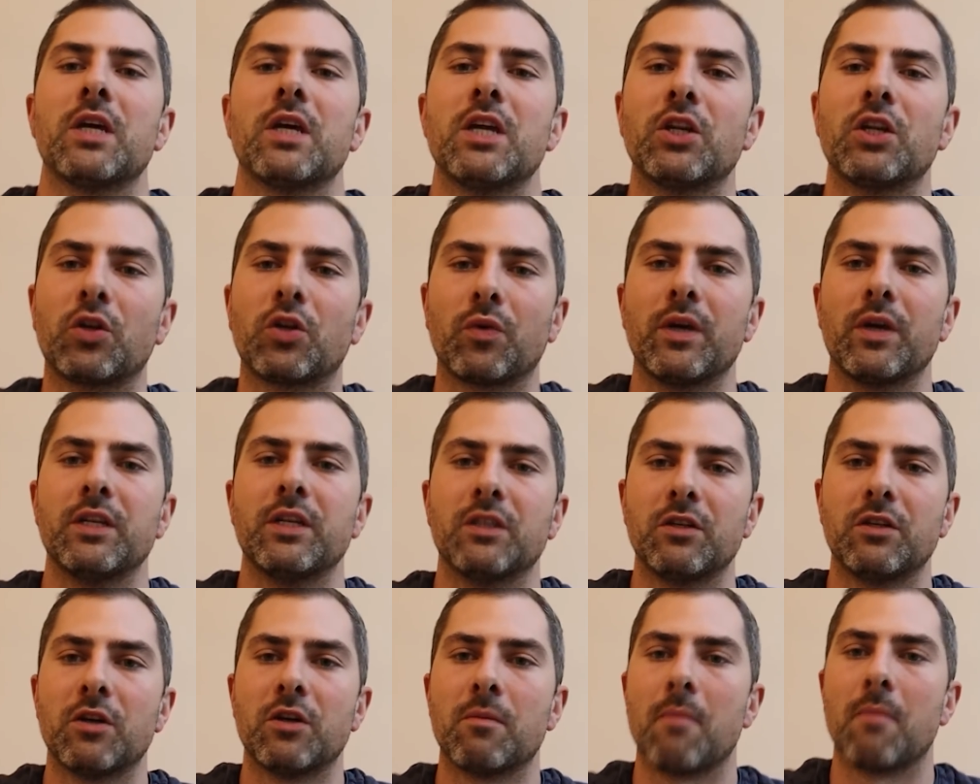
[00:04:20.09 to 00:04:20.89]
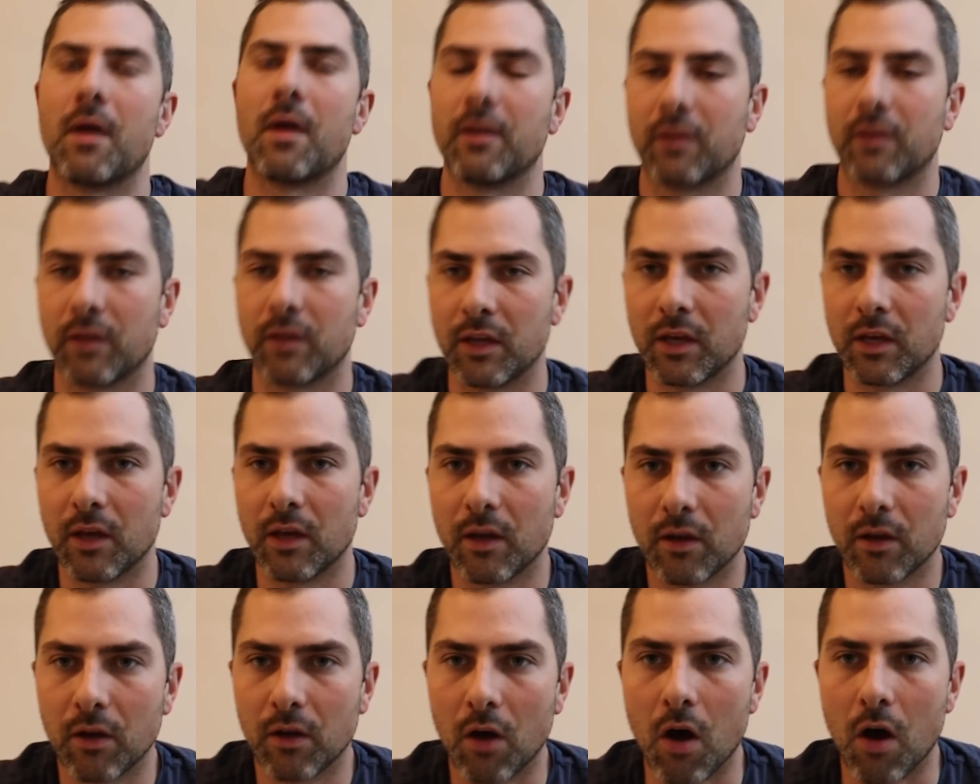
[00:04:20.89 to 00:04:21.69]
increase in your
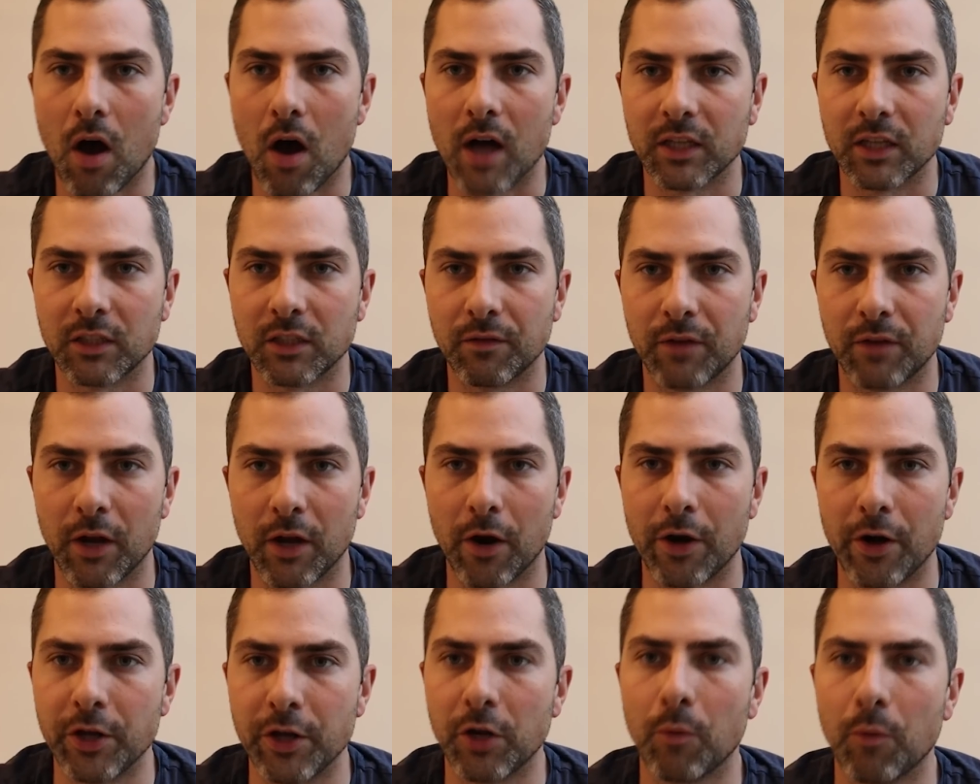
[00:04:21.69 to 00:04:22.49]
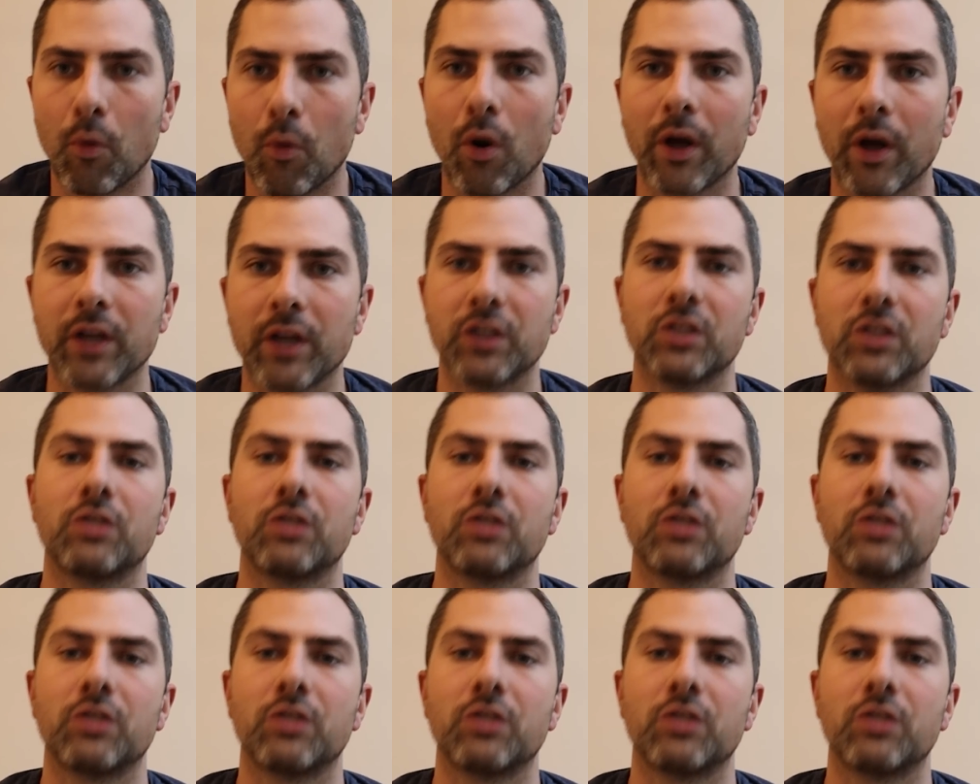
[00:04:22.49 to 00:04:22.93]
monthly cost of carrying your mortgage.